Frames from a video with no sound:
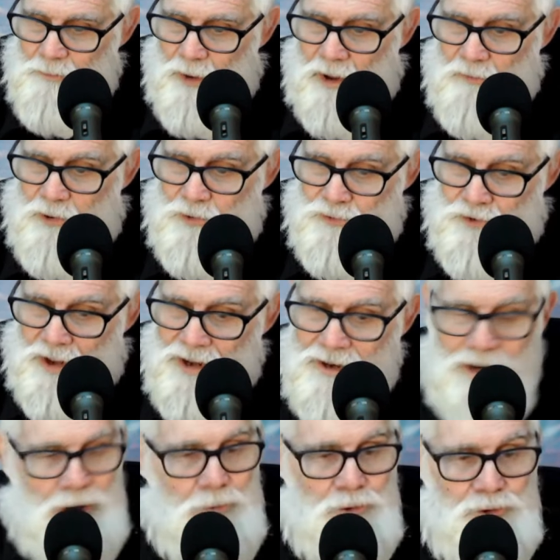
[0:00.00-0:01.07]
All of a sudden,
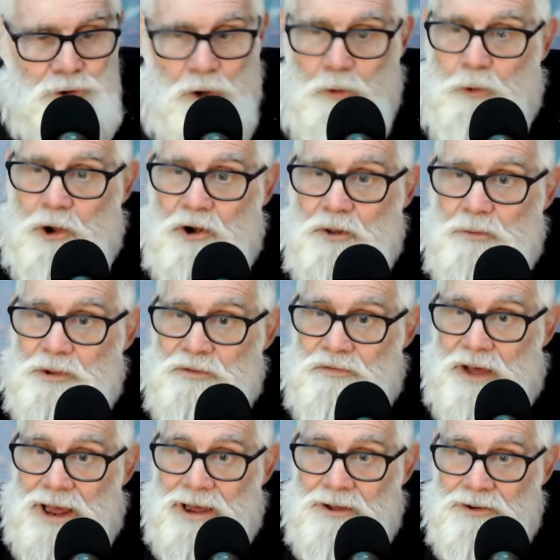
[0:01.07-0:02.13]
he was nowhere to be
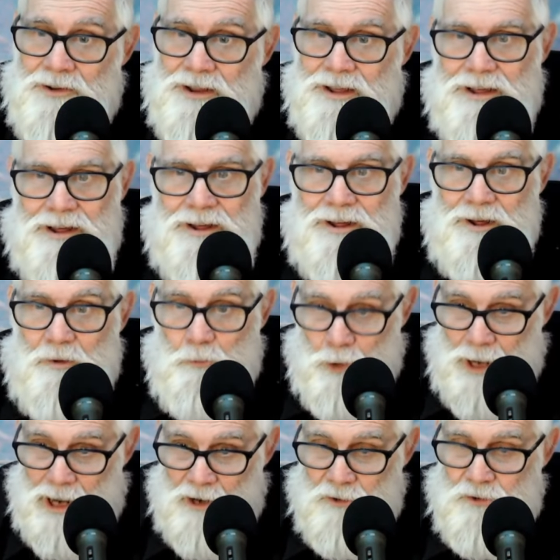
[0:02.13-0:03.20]
found.
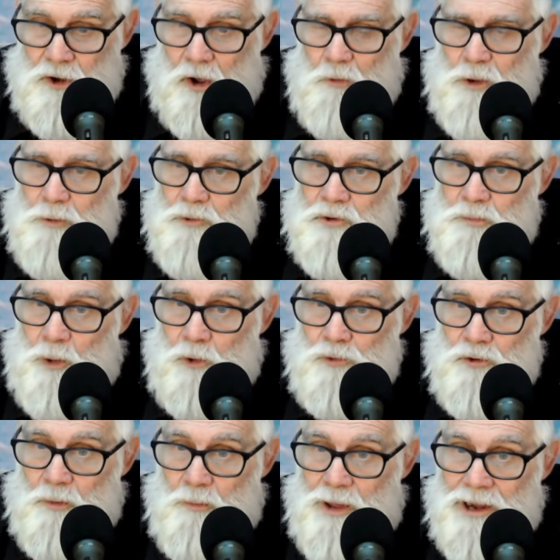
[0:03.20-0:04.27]
We had a show we was
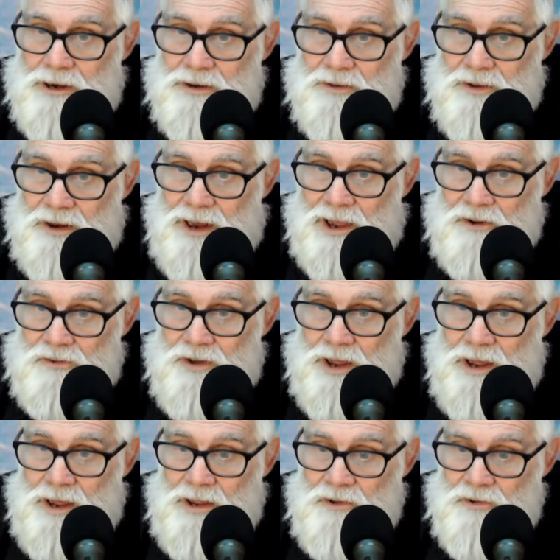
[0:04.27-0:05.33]
supposed to make the next
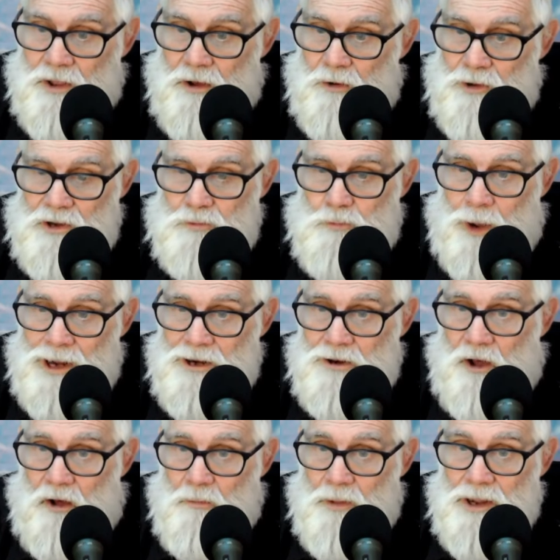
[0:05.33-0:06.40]
day, so he's waiting
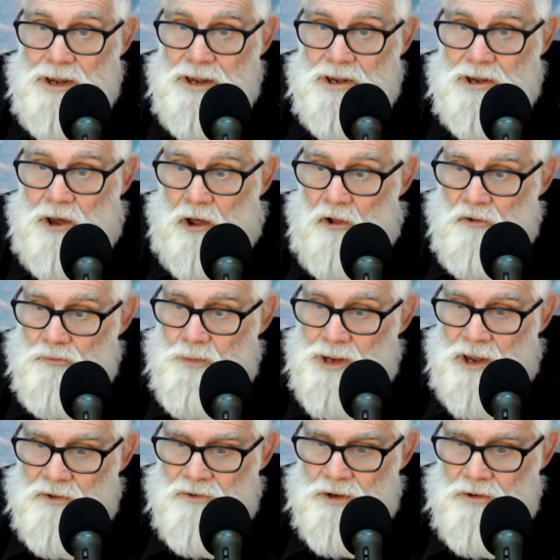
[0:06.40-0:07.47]
on me. He calls me.
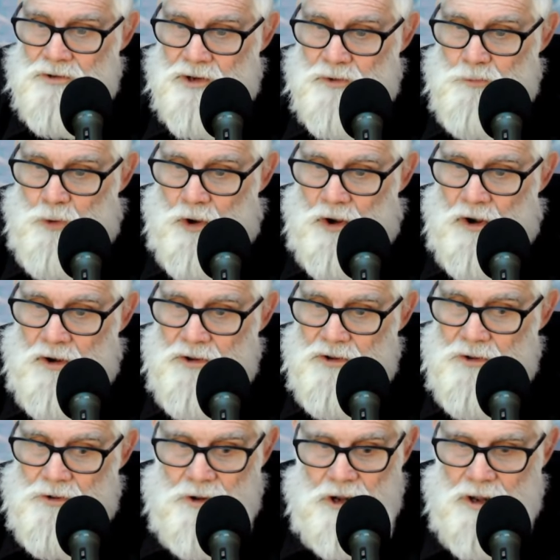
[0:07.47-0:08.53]
I said, he says, "Where are
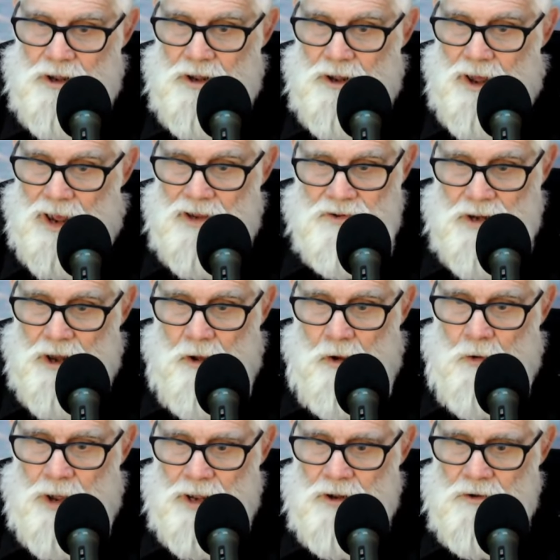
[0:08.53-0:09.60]
you?" I said,
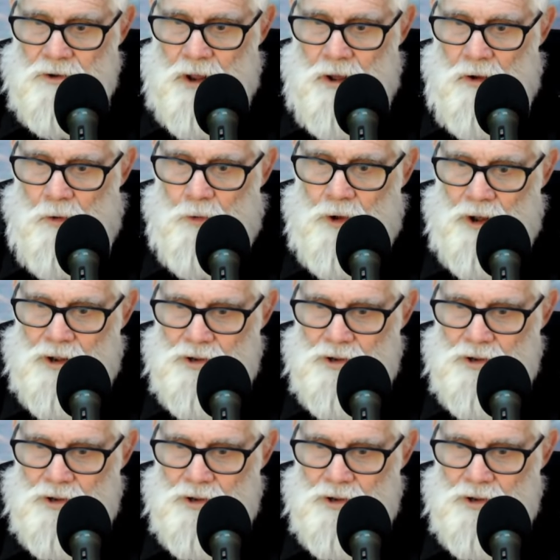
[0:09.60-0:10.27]
"Oh hell no!